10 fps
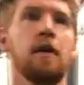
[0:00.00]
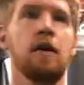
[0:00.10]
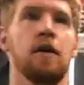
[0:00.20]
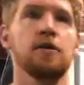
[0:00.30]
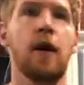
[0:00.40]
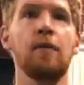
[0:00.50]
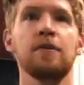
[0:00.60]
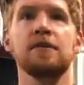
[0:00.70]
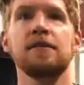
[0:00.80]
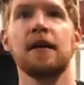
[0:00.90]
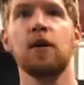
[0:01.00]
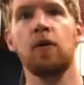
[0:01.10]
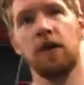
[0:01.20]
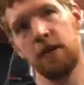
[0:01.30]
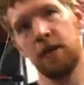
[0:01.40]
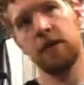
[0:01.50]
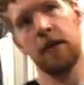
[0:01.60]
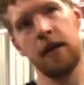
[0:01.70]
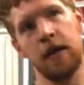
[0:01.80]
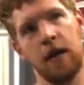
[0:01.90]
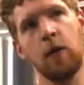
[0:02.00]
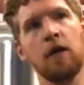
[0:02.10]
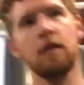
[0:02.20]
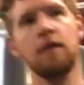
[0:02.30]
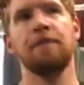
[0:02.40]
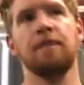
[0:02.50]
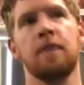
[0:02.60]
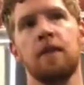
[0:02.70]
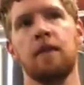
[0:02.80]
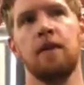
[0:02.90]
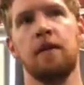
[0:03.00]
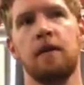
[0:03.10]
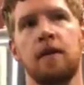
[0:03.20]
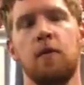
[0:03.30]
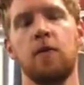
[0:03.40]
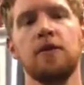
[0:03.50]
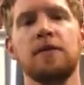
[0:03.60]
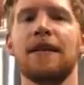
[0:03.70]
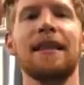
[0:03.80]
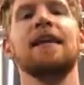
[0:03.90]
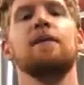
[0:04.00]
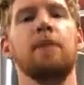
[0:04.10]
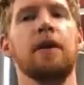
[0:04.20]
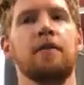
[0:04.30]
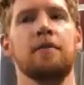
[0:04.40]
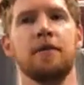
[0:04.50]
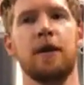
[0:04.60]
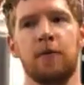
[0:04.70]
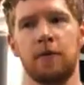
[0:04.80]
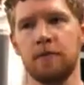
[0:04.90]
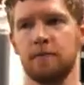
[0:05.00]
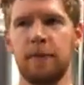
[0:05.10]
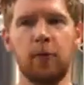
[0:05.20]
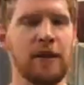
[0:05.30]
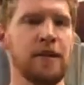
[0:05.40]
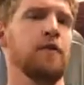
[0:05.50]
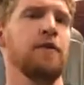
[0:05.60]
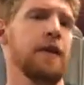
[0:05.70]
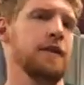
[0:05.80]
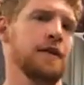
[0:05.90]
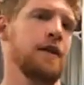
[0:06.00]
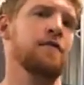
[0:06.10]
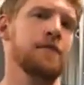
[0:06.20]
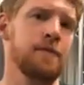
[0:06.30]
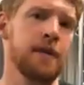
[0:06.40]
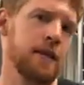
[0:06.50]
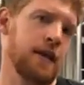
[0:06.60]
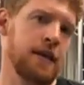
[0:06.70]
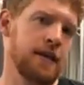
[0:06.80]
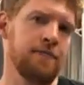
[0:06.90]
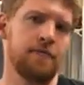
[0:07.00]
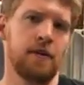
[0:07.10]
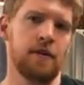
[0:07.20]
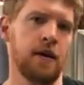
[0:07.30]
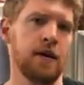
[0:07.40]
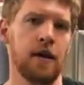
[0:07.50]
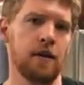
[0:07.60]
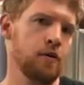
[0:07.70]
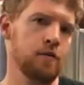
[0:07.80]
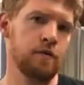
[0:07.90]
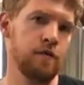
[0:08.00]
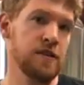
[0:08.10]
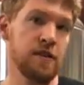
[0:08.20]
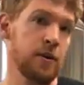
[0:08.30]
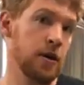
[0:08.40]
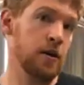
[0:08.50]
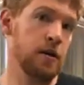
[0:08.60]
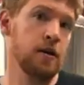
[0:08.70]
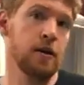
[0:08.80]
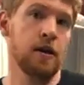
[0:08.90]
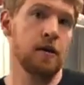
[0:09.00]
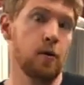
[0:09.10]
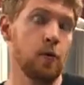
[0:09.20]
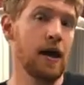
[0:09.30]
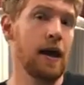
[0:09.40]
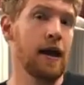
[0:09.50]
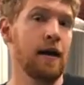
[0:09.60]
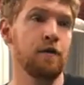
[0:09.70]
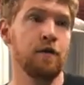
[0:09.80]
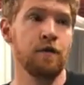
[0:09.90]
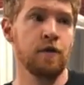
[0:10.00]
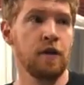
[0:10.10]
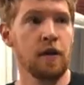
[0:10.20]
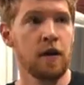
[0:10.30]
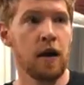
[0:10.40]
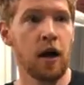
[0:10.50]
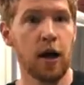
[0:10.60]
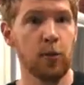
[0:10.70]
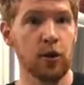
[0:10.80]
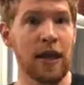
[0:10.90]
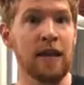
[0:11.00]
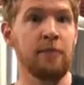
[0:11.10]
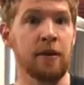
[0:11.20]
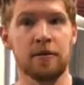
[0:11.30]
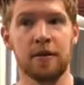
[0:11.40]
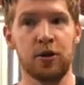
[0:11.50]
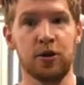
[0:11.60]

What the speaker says: So I would stick with, when you say light beer, there's a couple, people mean different things. They often mean like a yellow fizzy beer. But we have a couple light beers that are